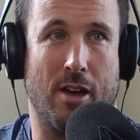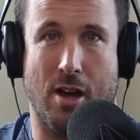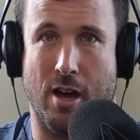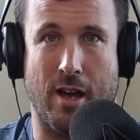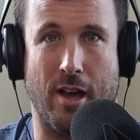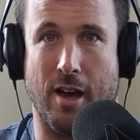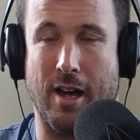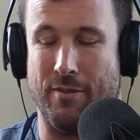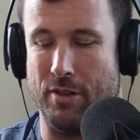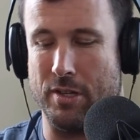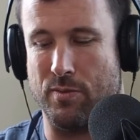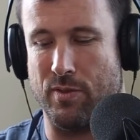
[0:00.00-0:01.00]
I have
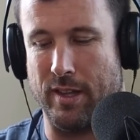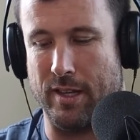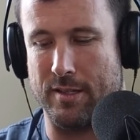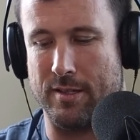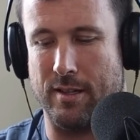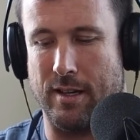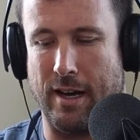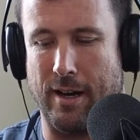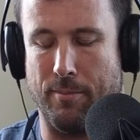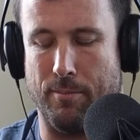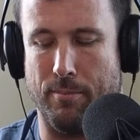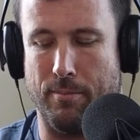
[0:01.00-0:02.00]
those feelings,
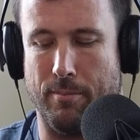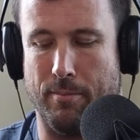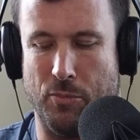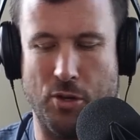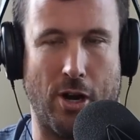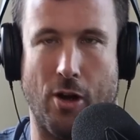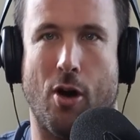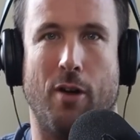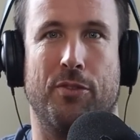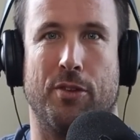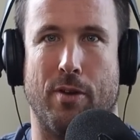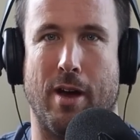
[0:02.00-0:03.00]
you know,
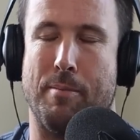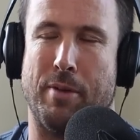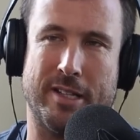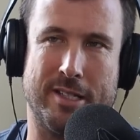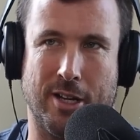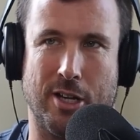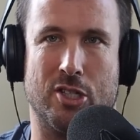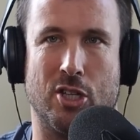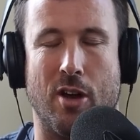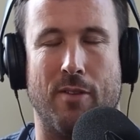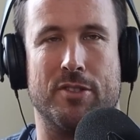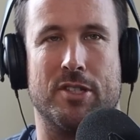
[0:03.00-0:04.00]
often, right? But it's a
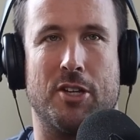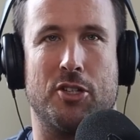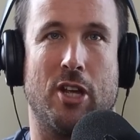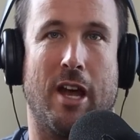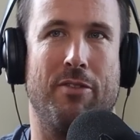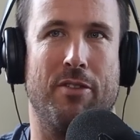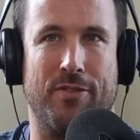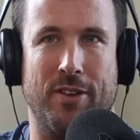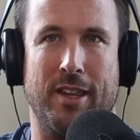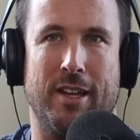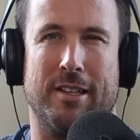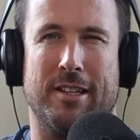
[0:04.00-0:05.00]
conversation. You have the
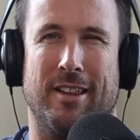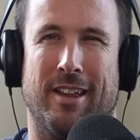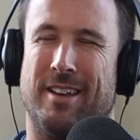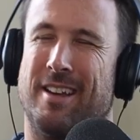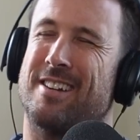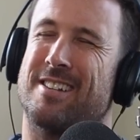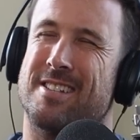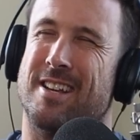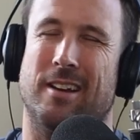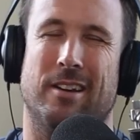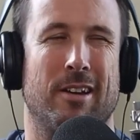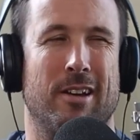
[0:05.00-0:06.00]
feeling and then you're like, hang on a
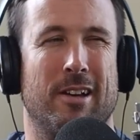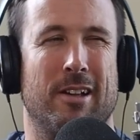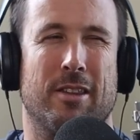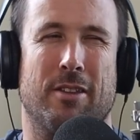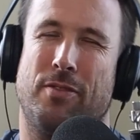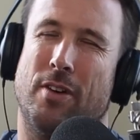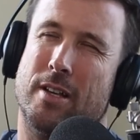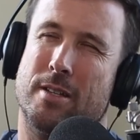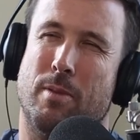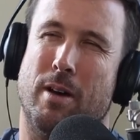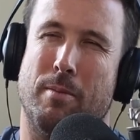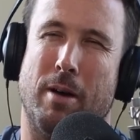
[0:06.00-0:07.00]
second. The fuck is
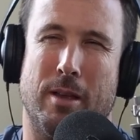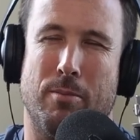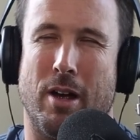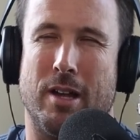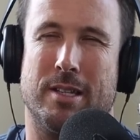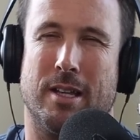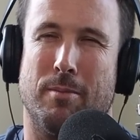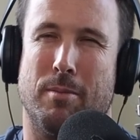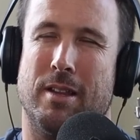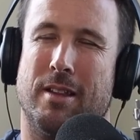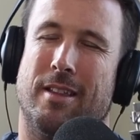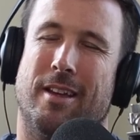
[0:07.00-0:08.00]
my monkey brain telling me?
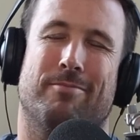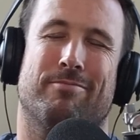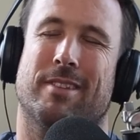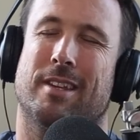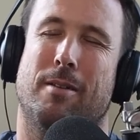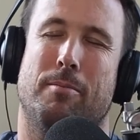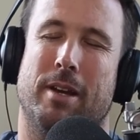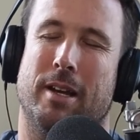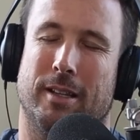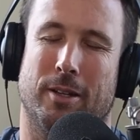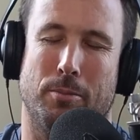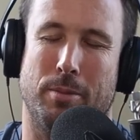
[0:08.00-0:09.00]
And you're like, I'm being a
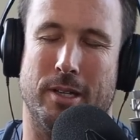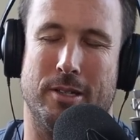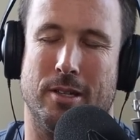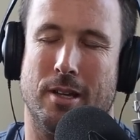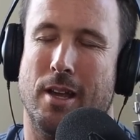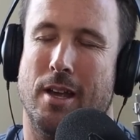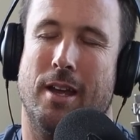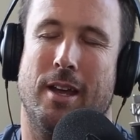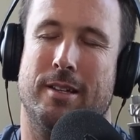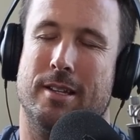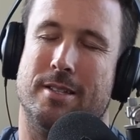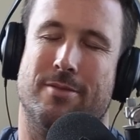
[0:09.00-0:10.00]
little bitch.
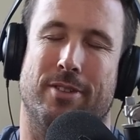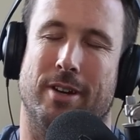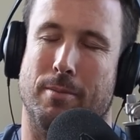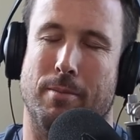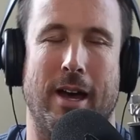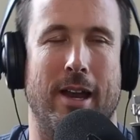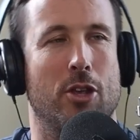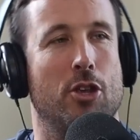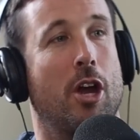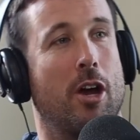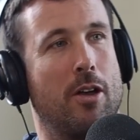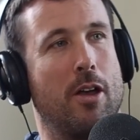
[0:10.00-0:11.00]
It doesn't fucking matter. You
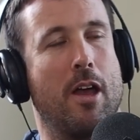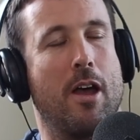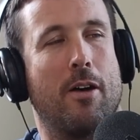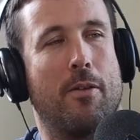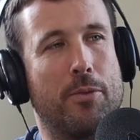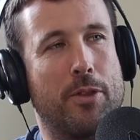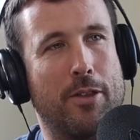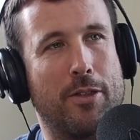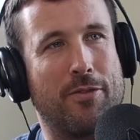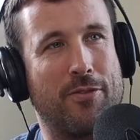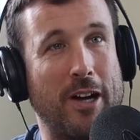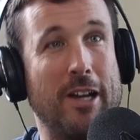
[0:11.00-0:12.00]
know,
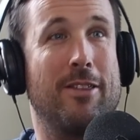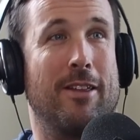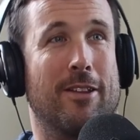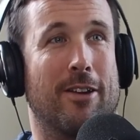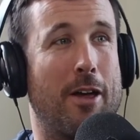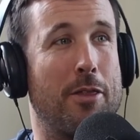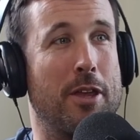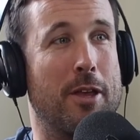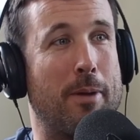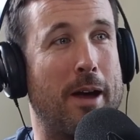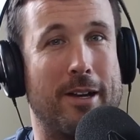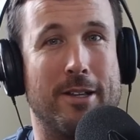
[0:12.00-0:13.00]
the funny thing that I think
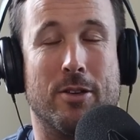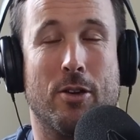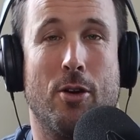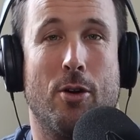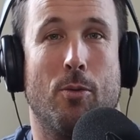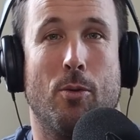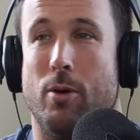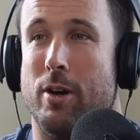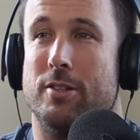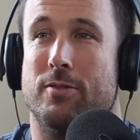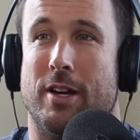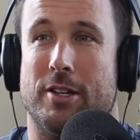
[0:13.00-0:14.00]
about is, well, what
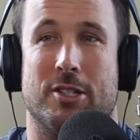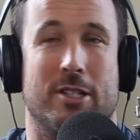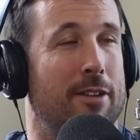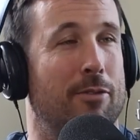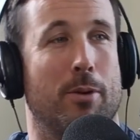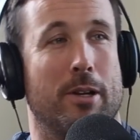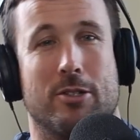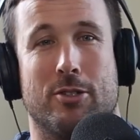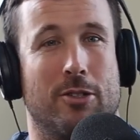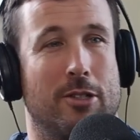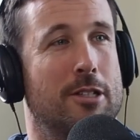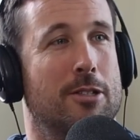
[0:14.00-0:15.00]
if I just never went to
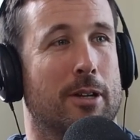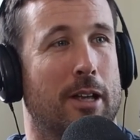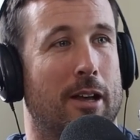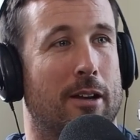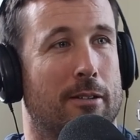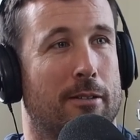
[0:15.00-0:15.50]
jiu-jitsu again?